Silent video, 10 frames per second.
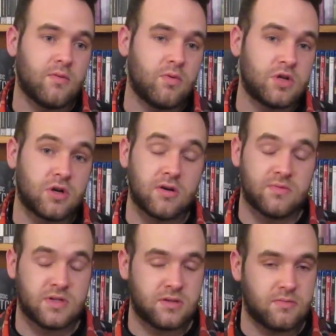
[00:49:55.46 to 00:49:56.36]
which are
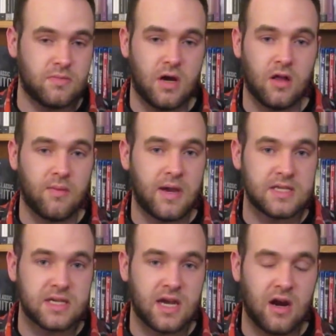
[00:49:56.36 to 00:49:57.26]
just all
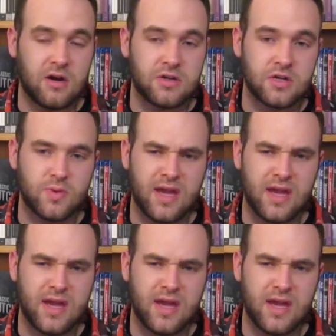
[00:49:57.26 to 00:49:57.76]
amazing characters.